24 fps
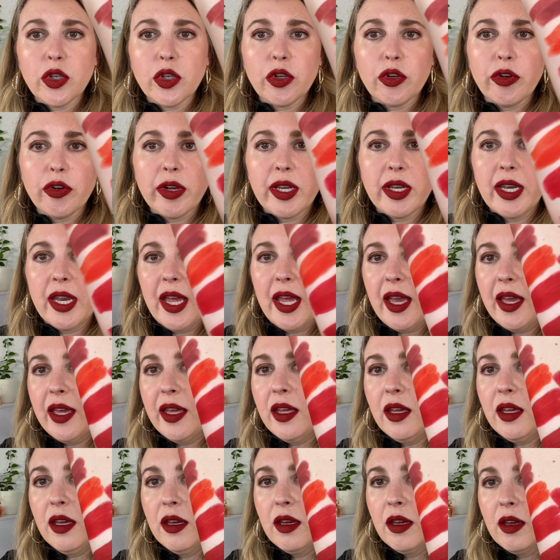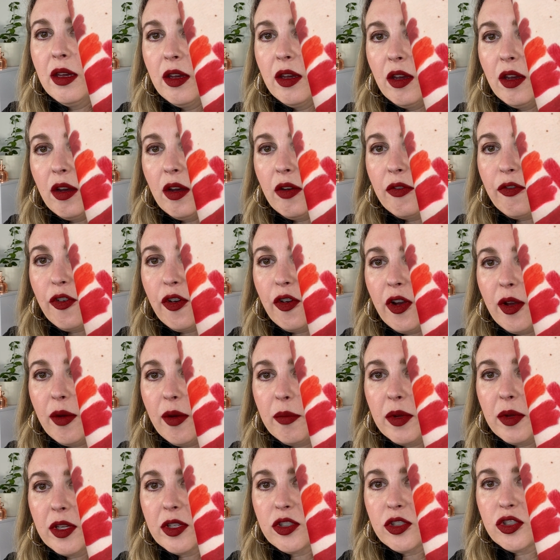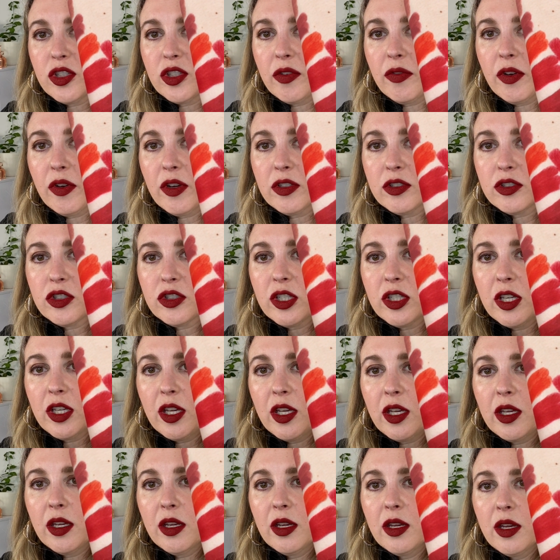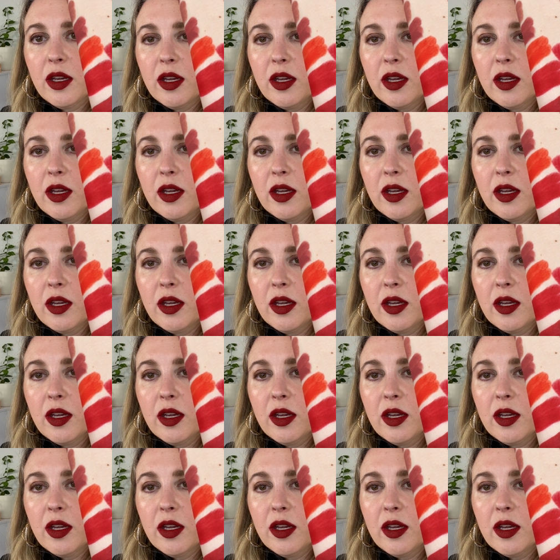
Grenade from Givenchy.